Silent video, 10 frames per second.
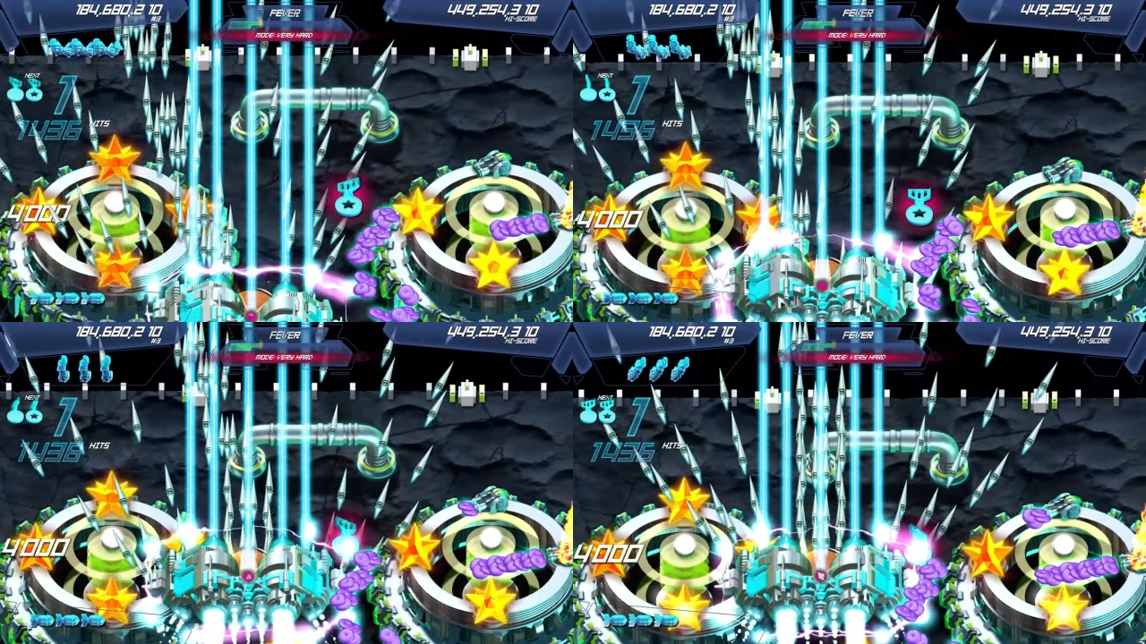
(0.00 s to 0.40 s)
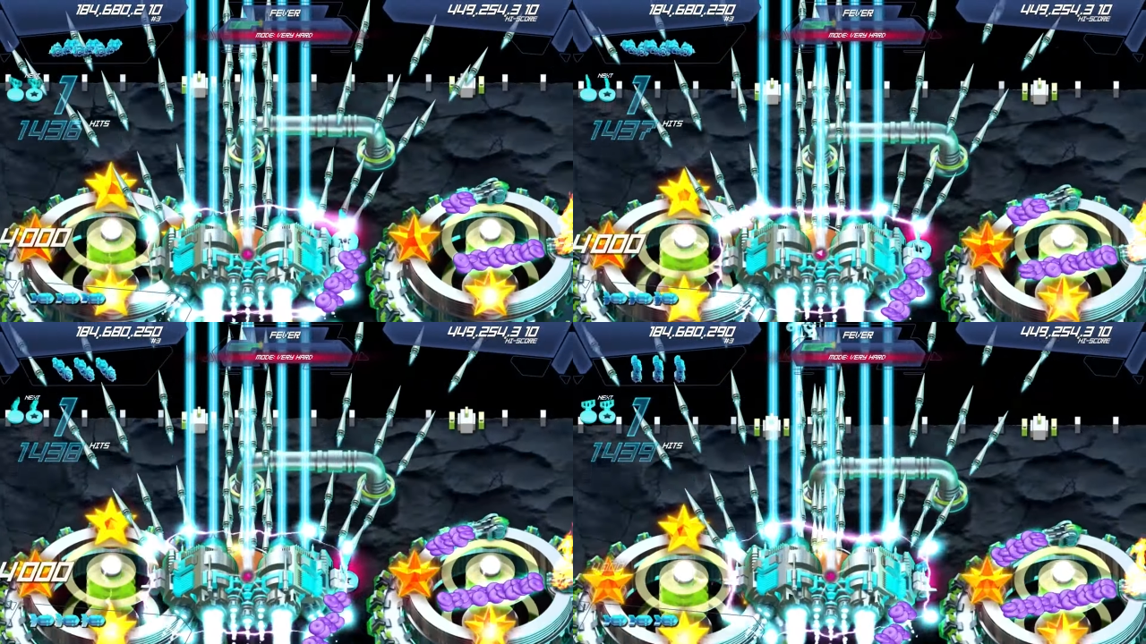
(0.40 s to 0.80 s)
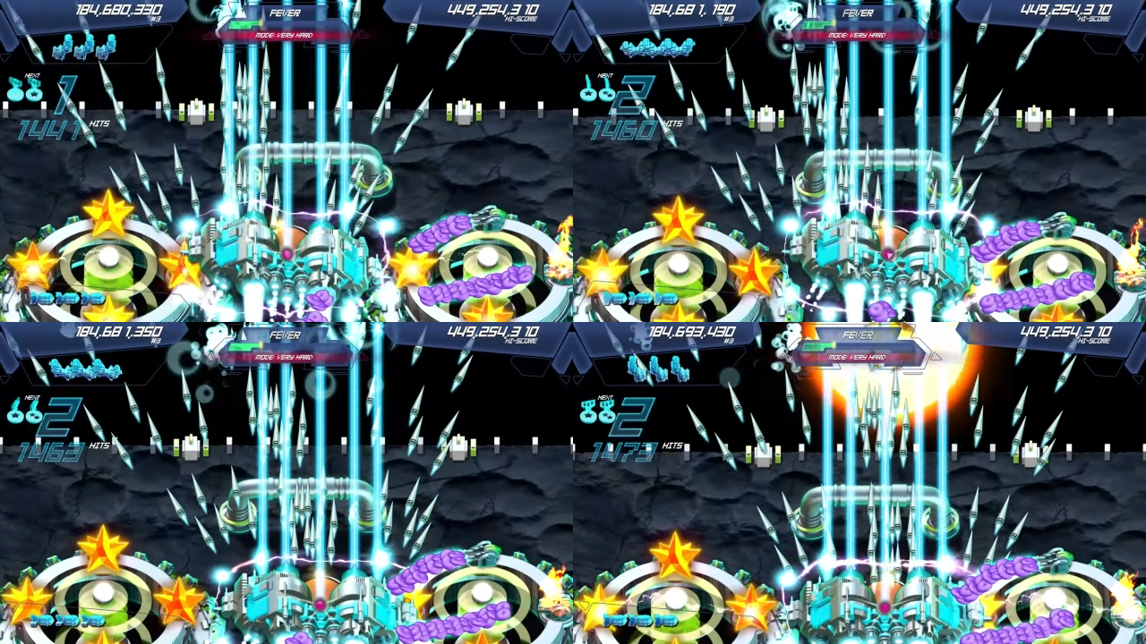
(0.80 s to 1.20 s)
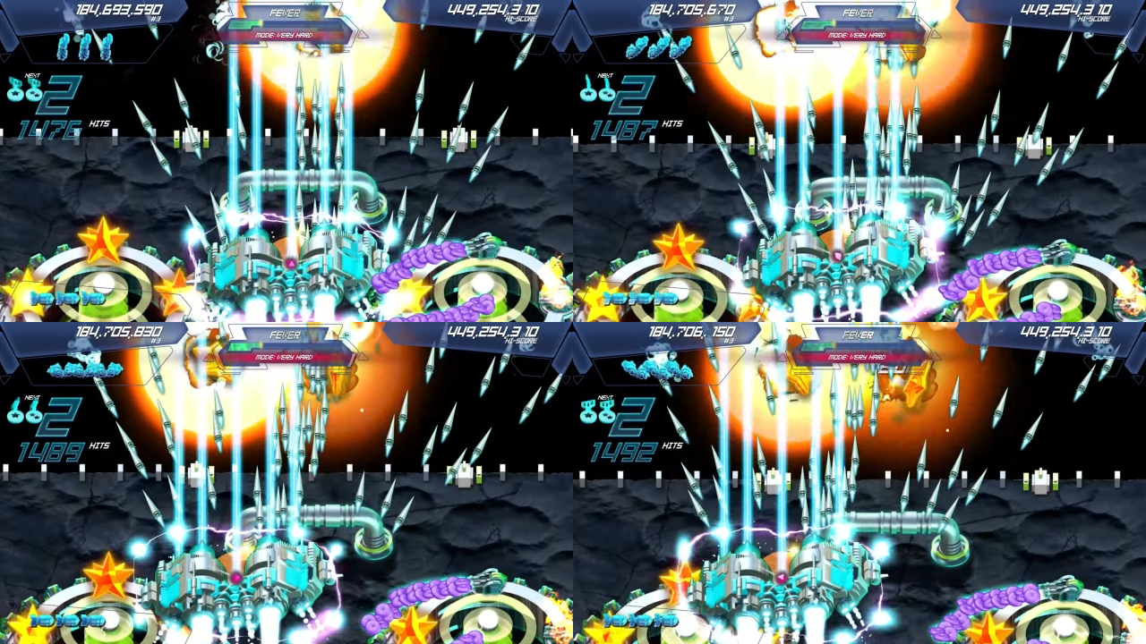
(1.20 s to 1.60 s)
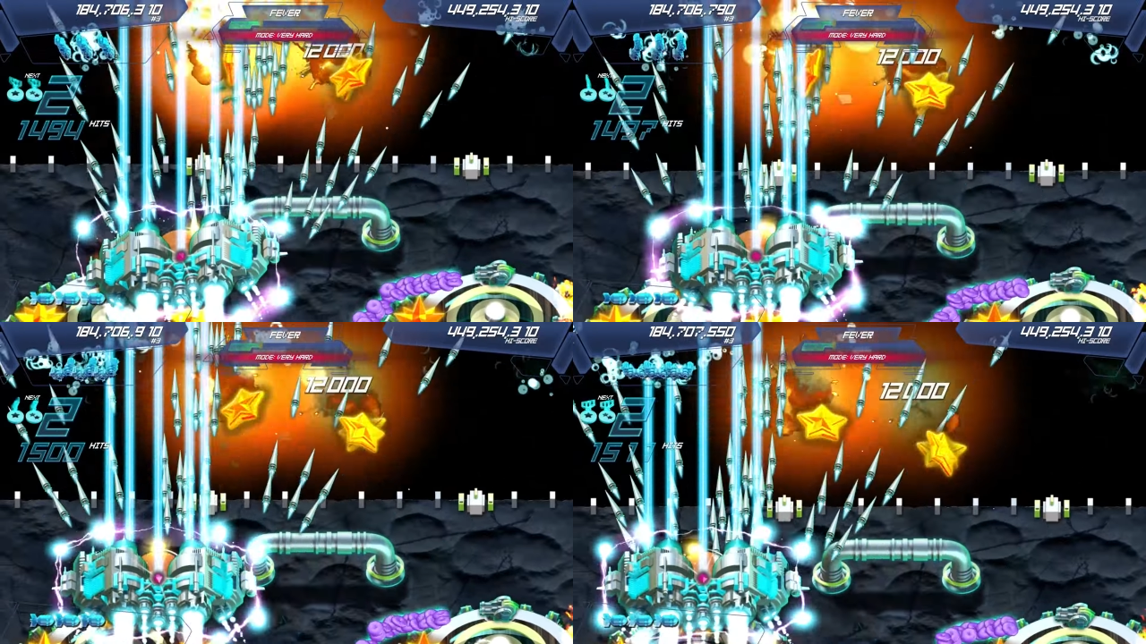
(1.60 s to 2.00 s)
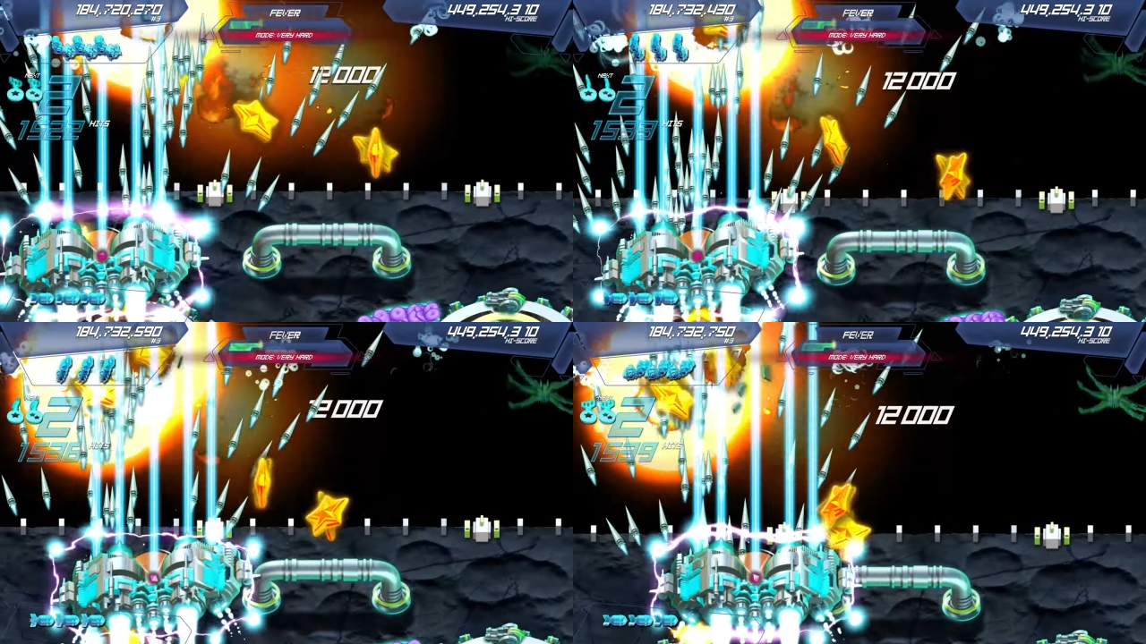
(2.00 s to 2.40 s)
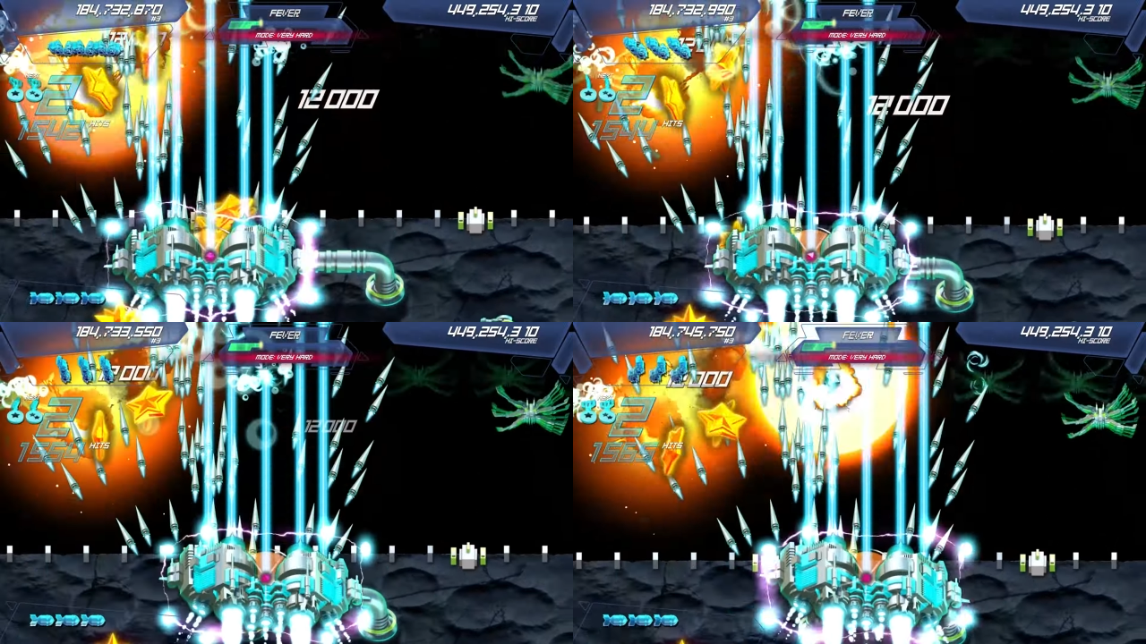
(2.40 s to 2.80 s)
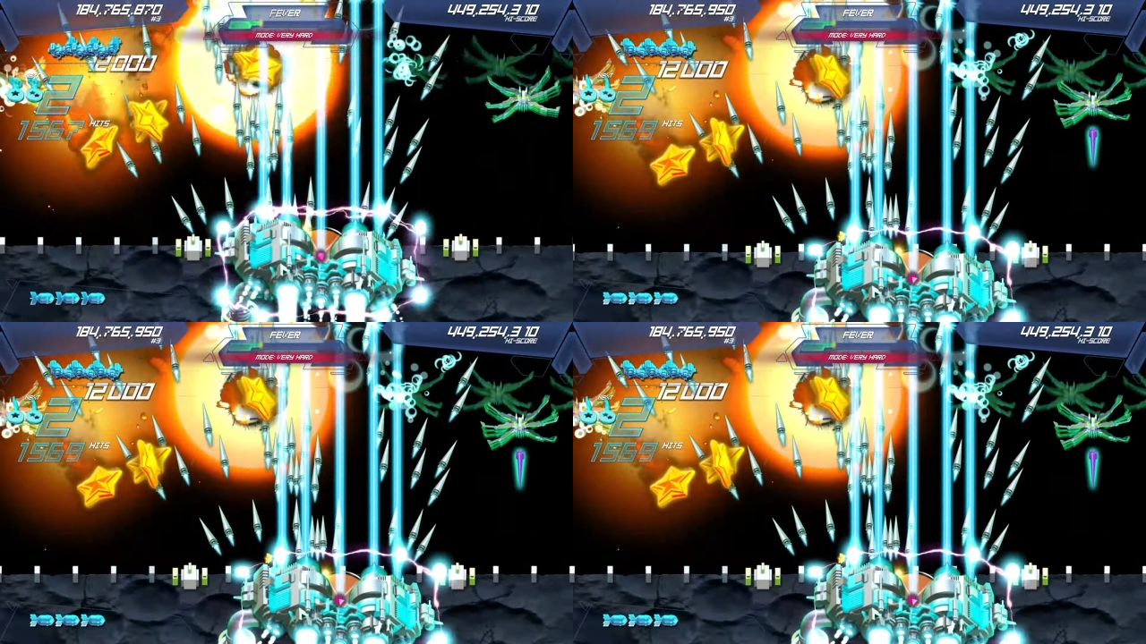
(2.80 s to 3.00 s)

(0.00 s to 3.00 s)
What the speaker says: Nobody's mouth can be seen.